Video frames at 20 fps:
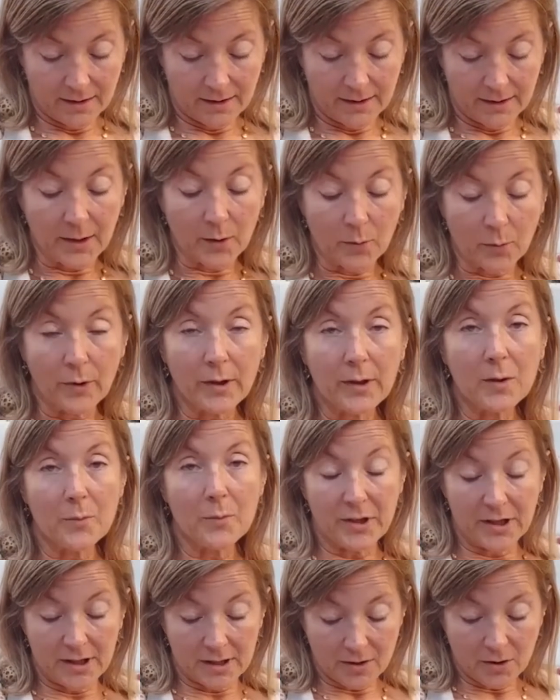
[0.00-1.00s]
There will
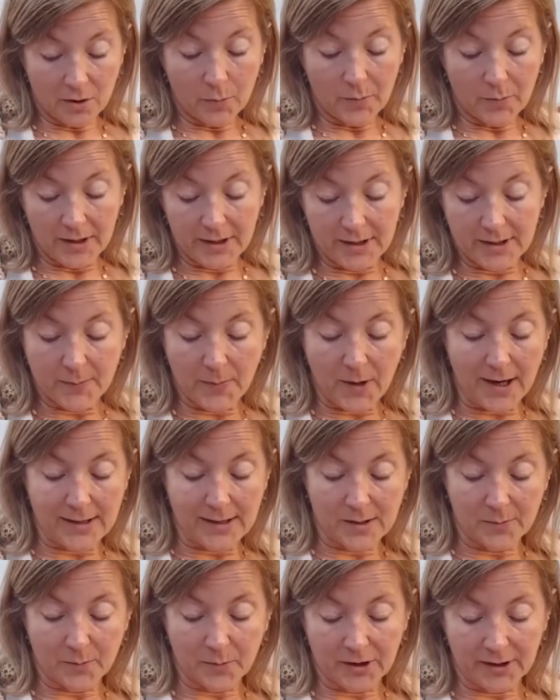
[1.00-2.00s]
be no peace
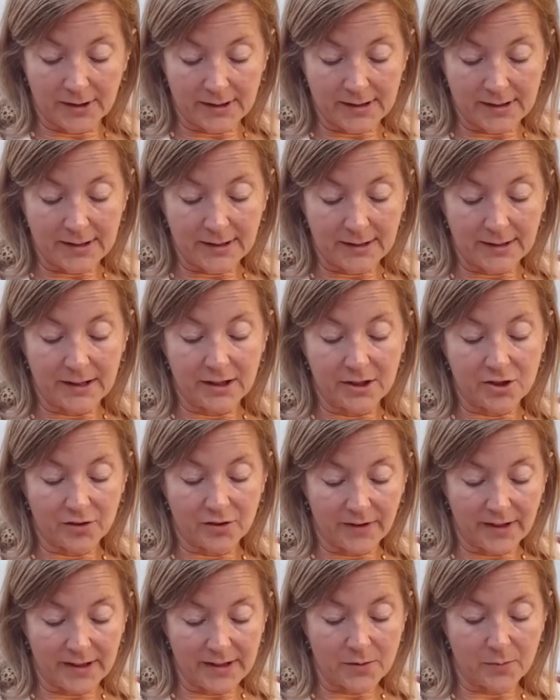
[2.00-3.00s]
possible until each of
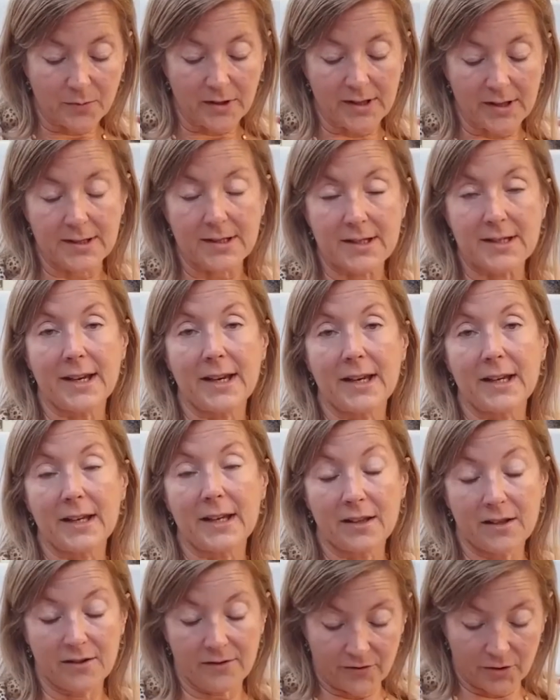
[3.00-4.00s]
us with a stake
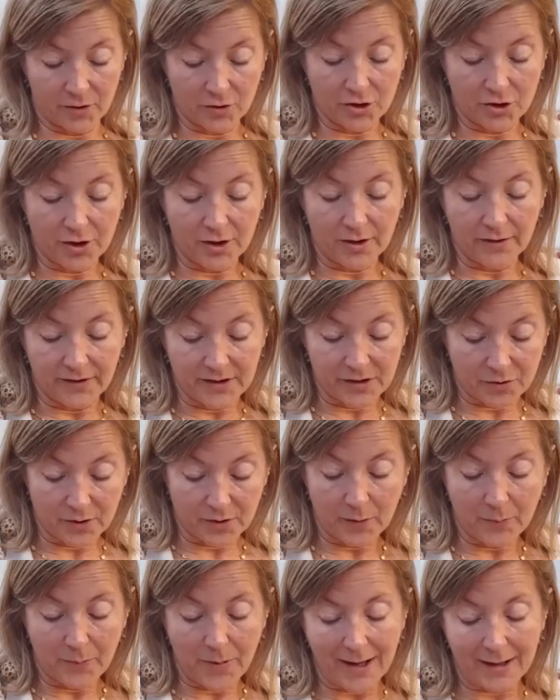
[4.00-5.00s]
in the future of
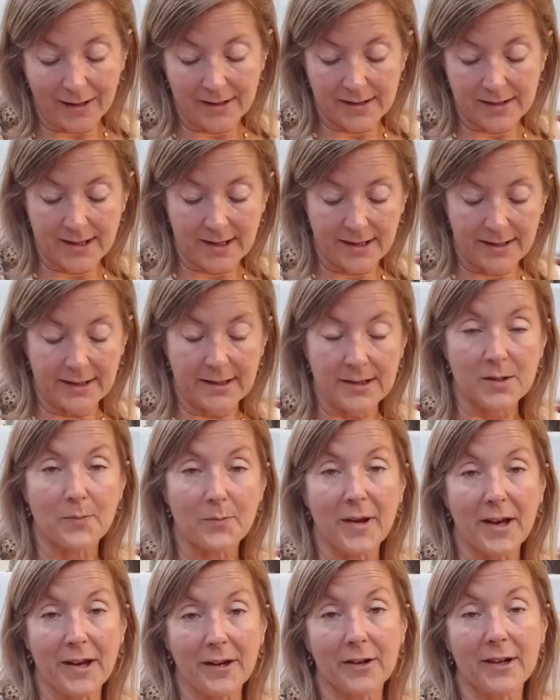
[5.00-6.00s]
Israel-Palestine is
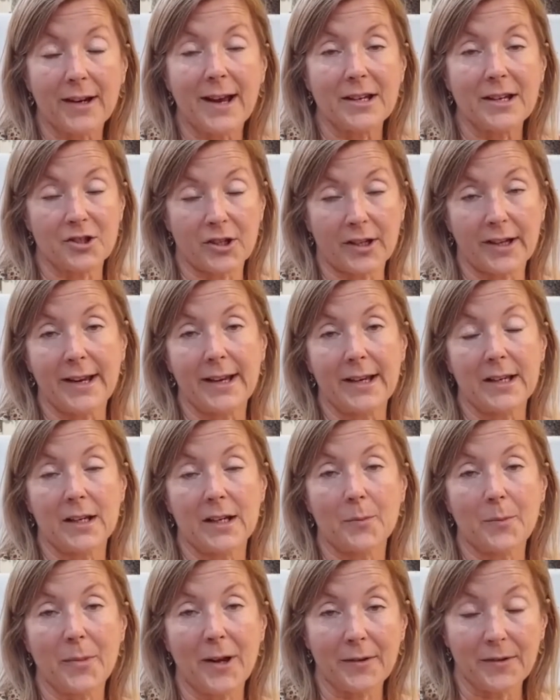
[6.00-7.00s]
better educated
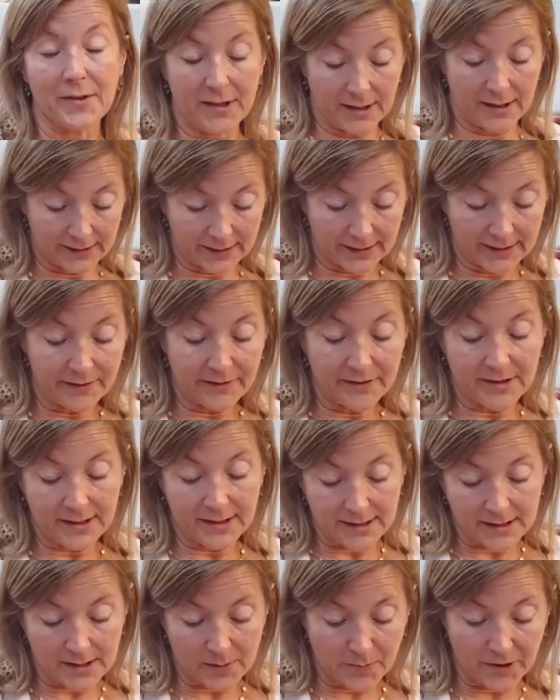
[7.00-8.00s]
about the lived
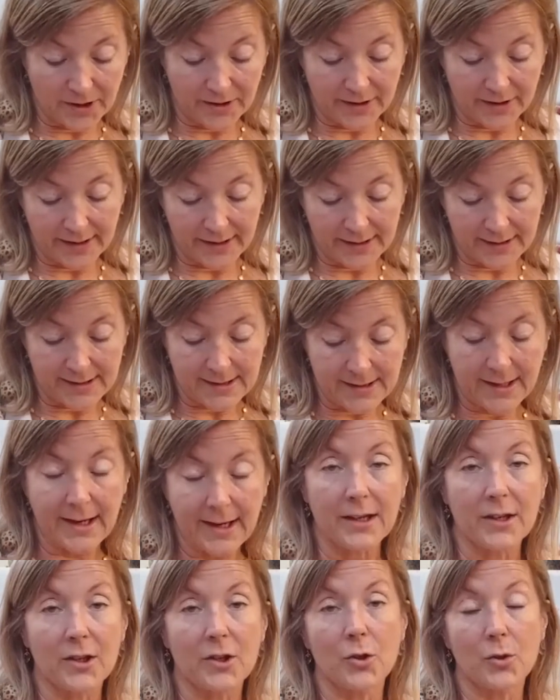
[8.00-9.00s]
experience
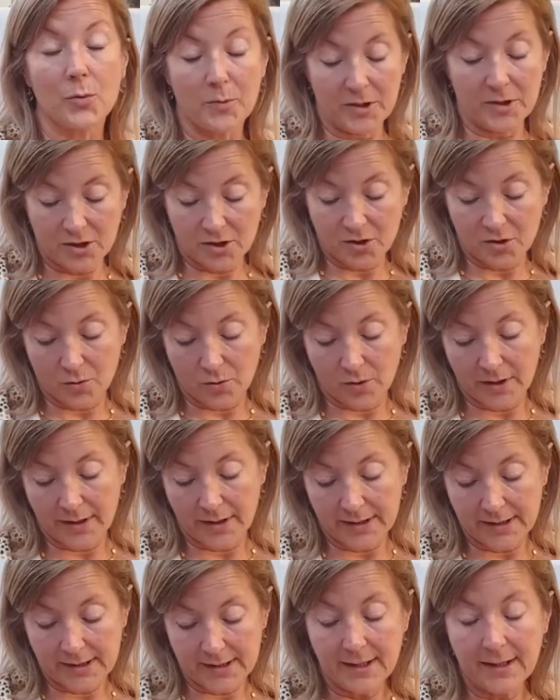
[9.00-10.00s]
and human
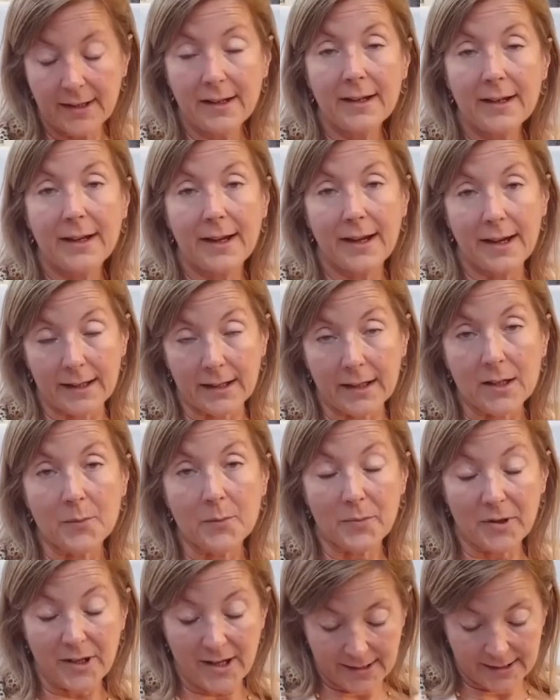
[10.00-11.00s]
stories and
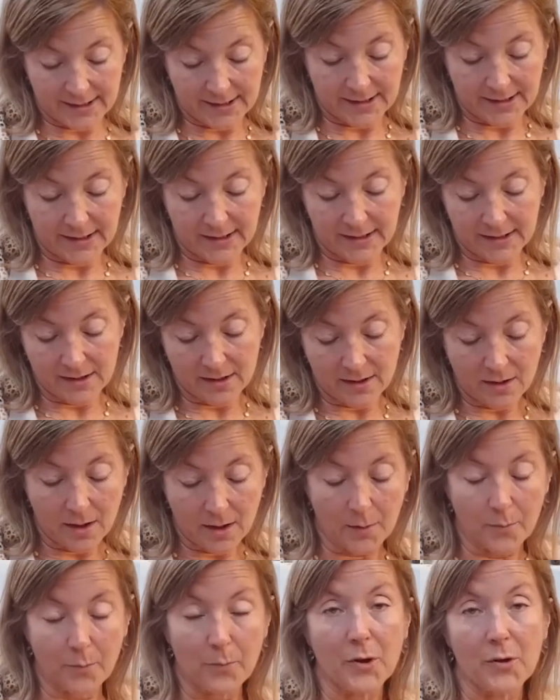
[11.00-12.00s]
complexities
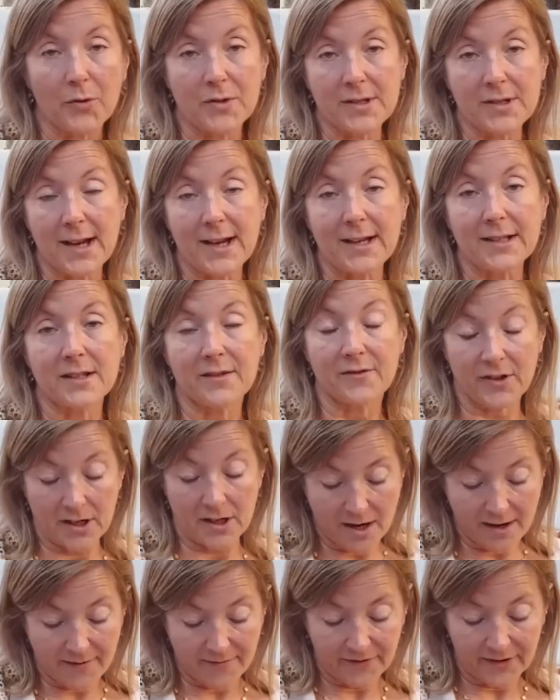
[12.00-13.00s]
on both sides of the
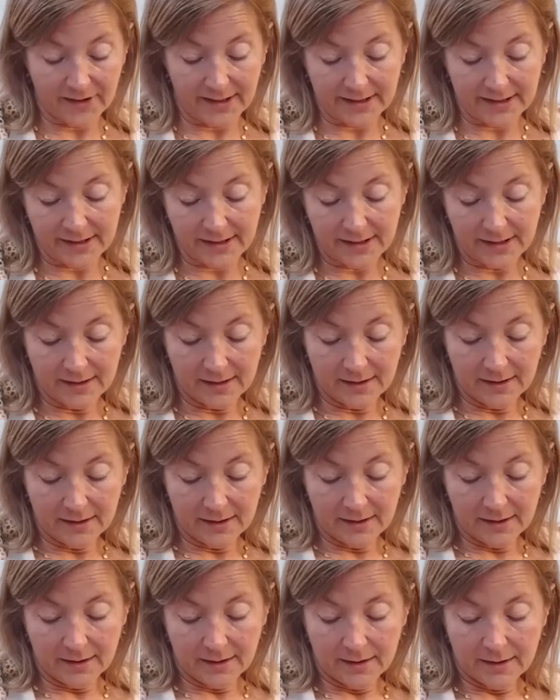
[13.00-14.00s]
conflict.
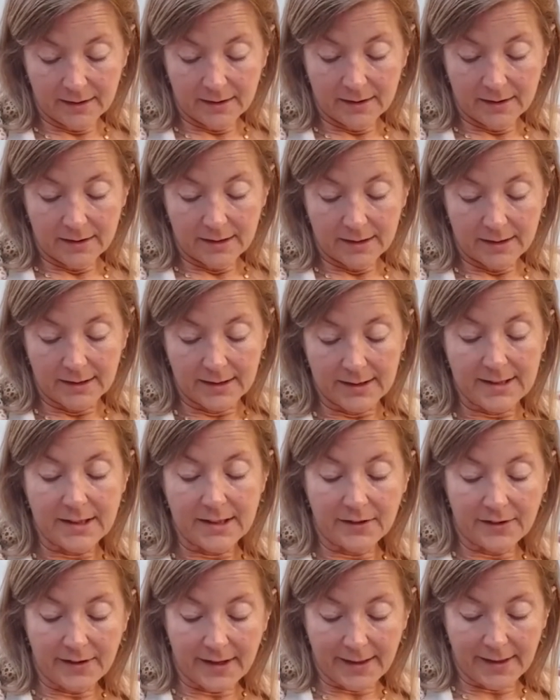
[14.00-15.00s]

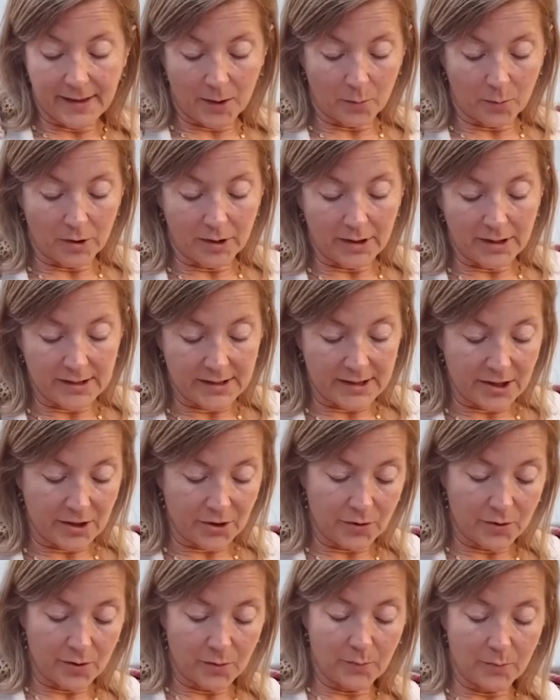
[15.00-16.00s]
Until then, there will
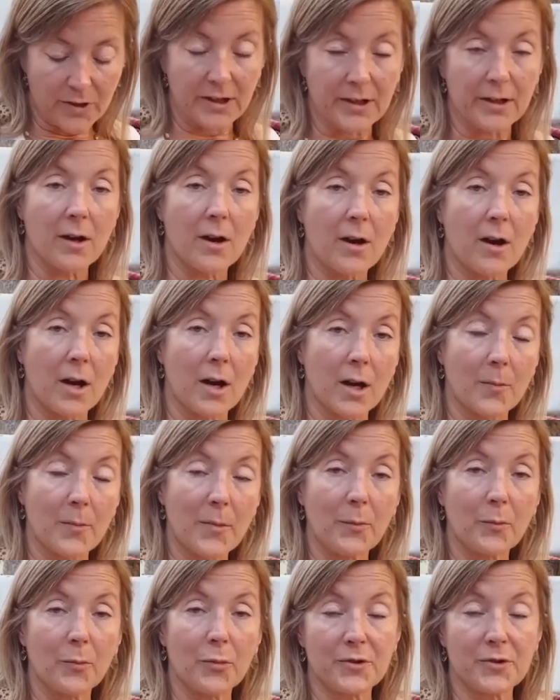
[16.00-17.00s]
continue to be harm
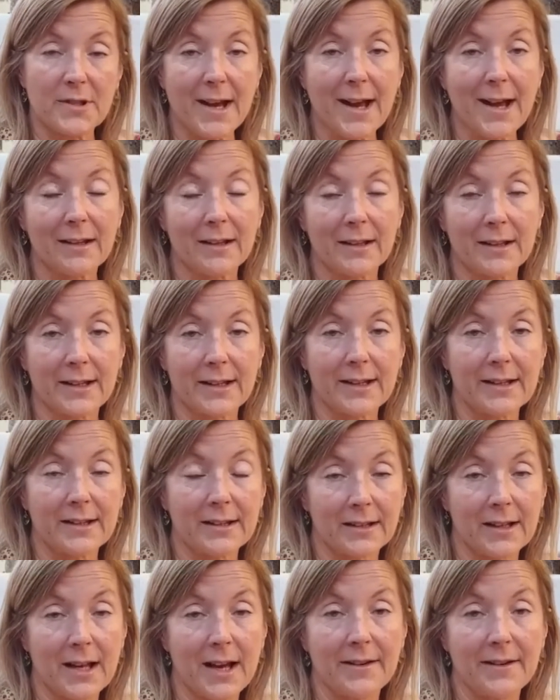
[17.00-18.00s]
and brutality in the
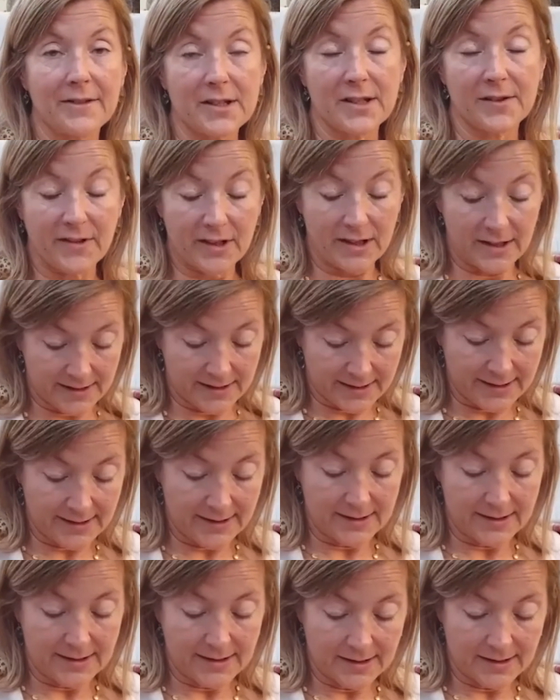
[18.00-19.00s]
lives of
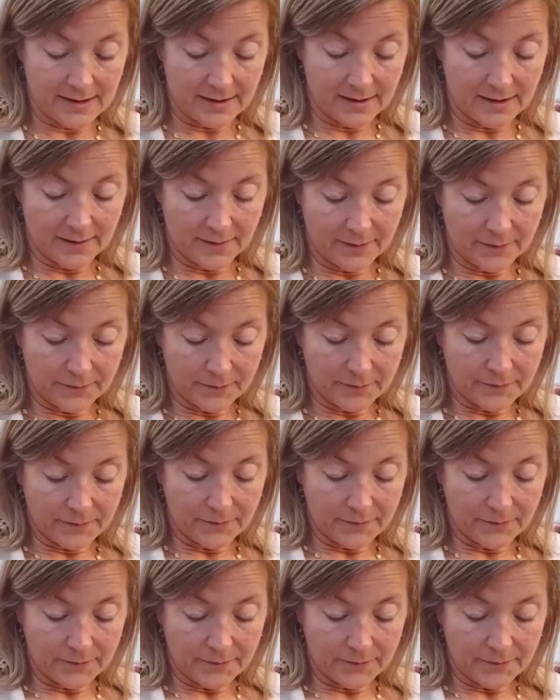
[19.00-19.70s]
innocents.